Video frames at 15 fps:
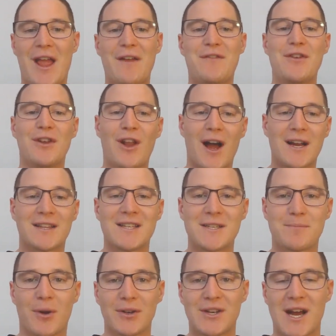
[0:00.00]
If you like this
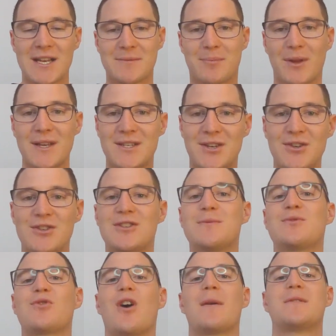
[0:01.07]
podcast, please could you
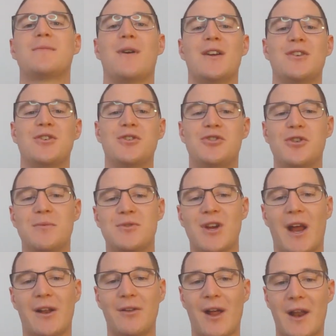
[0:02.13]
subscribe to my YouTube
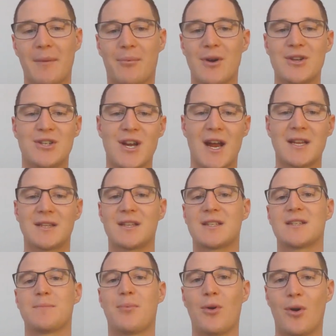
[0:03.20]
channel? I'd appreciate the
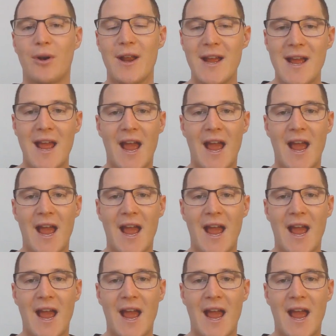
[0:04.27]
support.